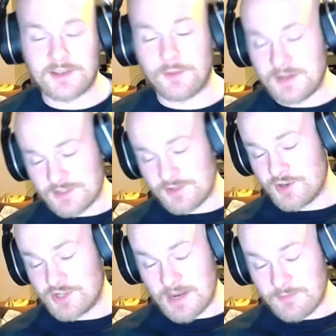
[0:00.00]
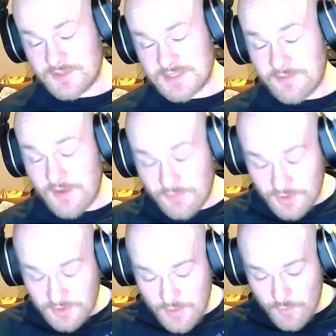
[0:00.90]
I mean, it's not a shame for South
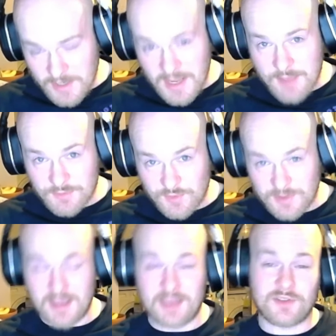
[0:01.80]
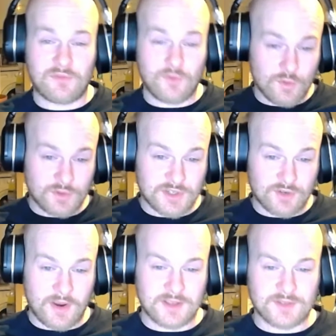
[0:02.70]
Africa. They win games with it, and their forwards are
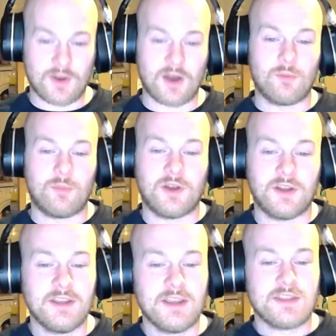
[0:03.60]
great as well, but